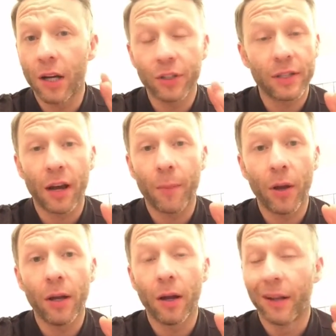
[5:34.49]
I just get up
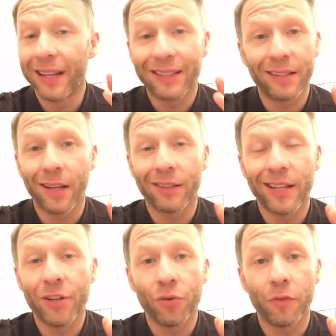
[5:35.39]
earlier. That's
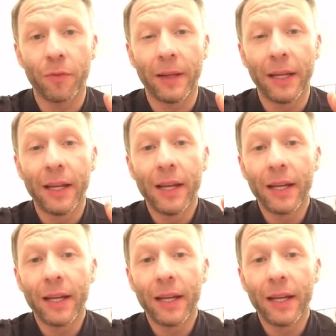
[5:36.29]
essential for me.